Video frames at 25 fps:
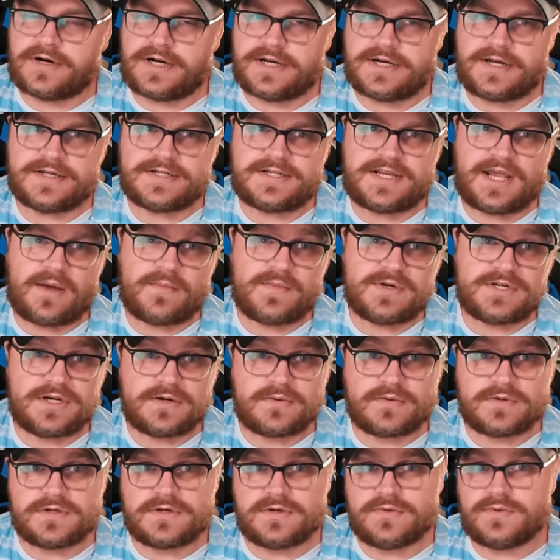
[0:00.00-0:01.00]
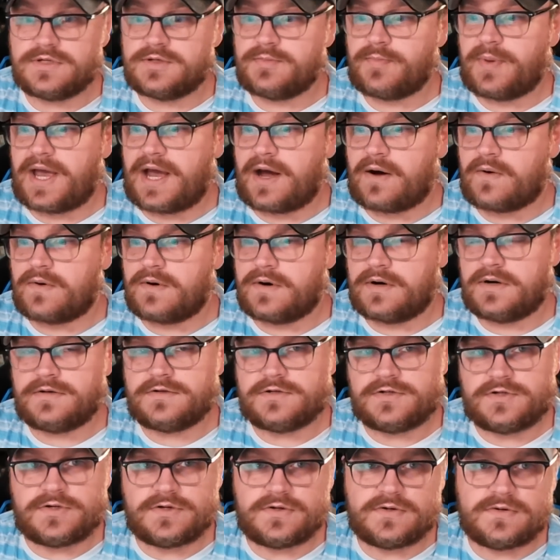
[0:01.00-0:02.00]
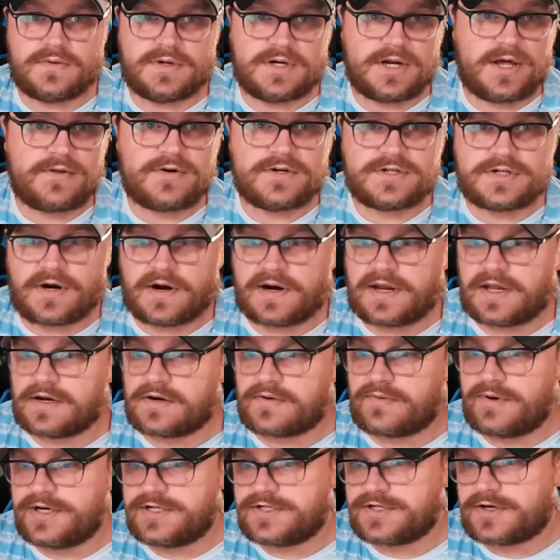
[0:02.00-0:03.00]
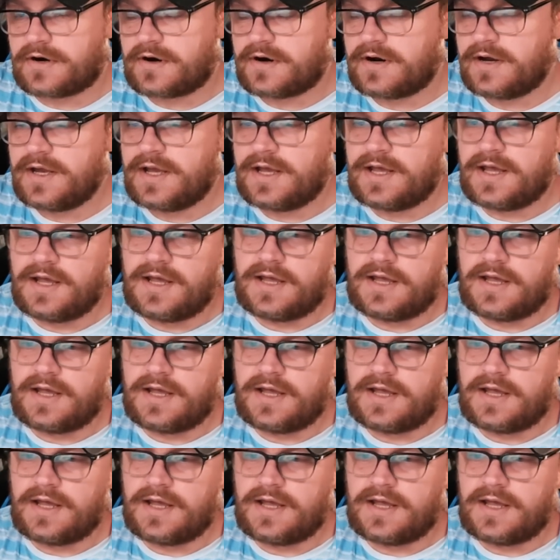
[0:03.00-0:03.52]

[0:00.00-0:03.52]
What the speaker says: and it does damage equal to its power to another target creature.